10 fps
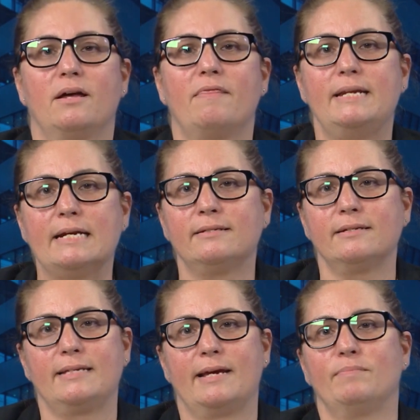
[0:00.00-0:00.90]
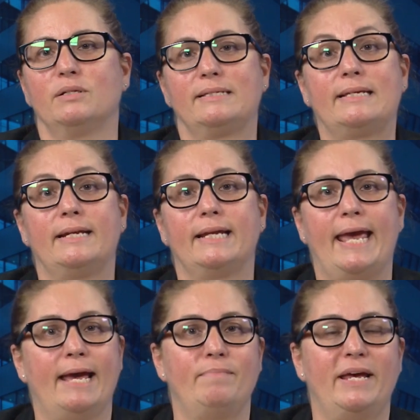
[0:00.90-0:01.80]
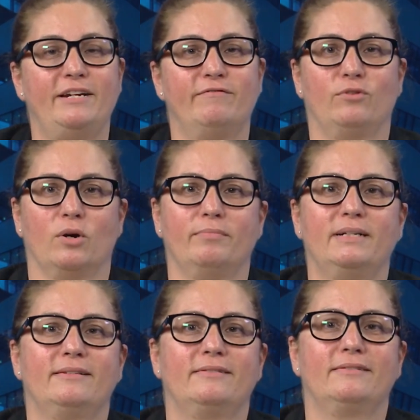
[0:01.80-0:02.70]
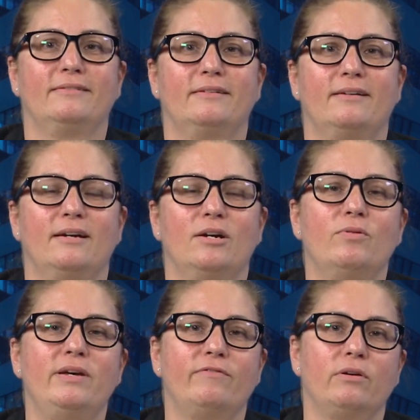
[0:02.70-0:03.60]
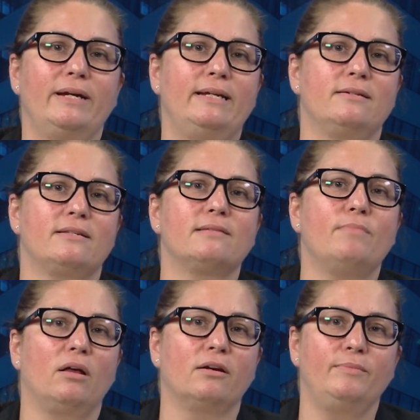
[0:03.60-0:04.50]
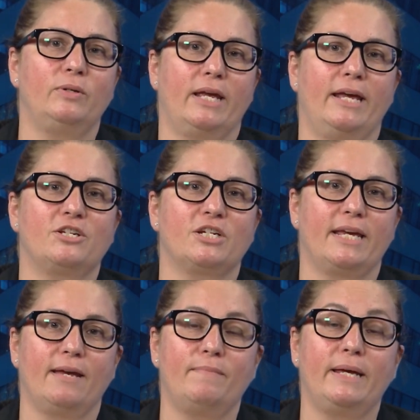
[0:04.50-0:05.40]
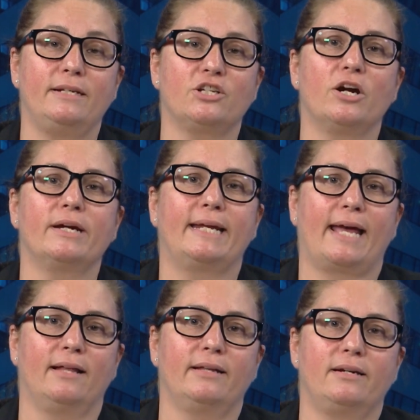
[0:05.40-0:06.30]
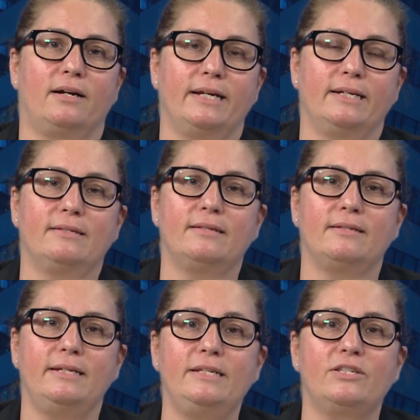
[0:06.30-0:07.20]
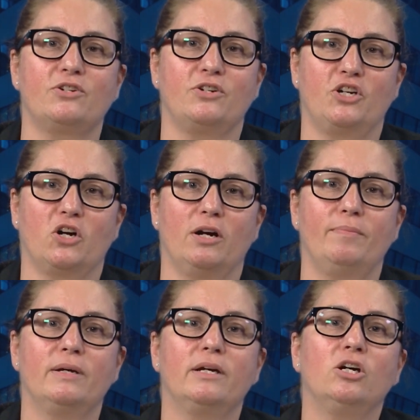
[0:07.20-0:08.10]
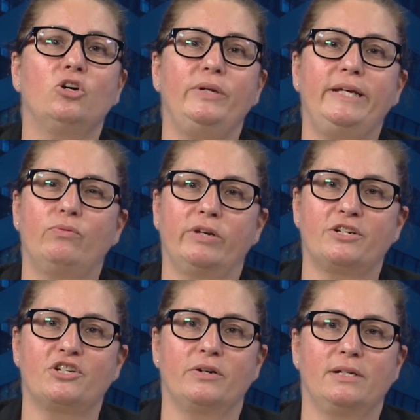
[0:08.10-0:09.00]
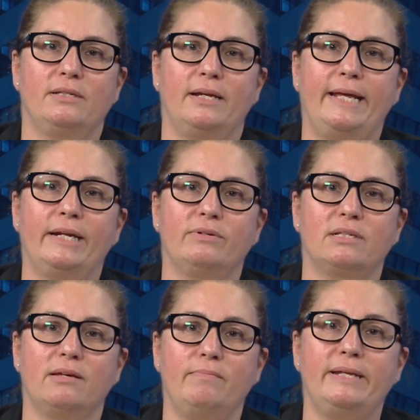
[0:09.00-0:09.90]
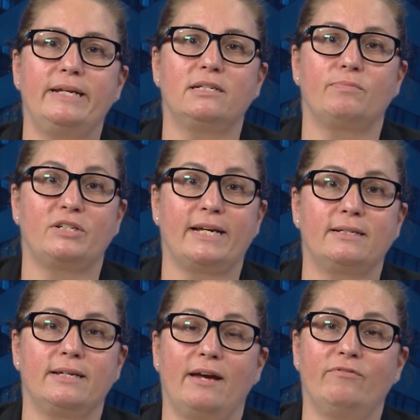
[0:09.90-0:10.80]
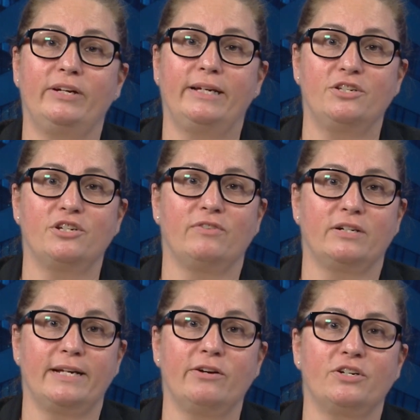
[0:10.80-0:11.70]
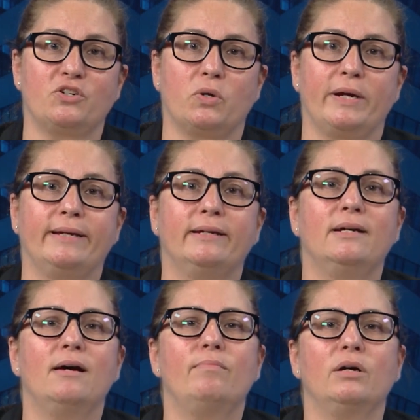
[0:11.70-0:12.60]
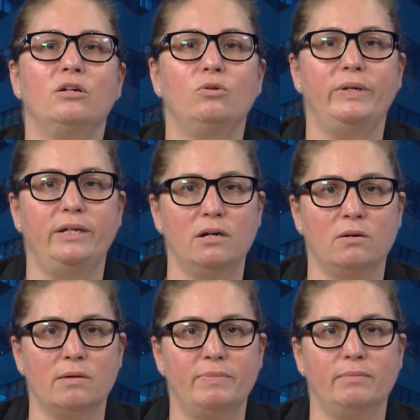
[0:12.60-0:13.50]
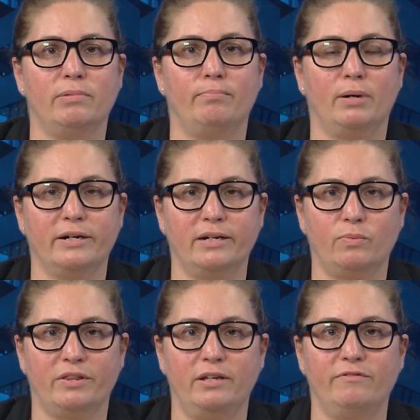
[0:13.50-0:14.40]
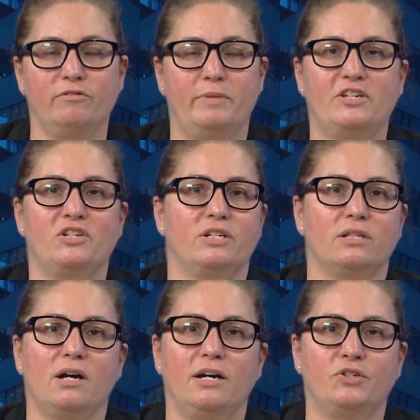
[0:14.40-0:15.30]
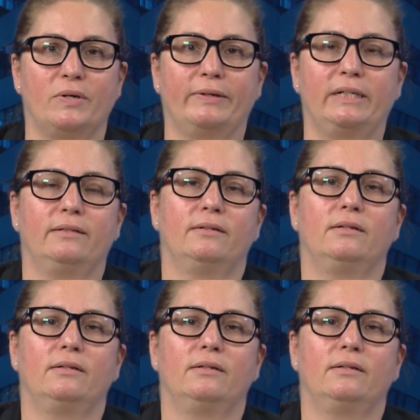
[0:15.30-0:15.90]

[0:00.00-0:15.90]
The next example is in campaign form. We have created a small communication campaign targeting allied audiences in Eastern Europe who need reassurance that NATO is committing to protecting every inch of our territory, but who we know are being bombarded with information to the contrary.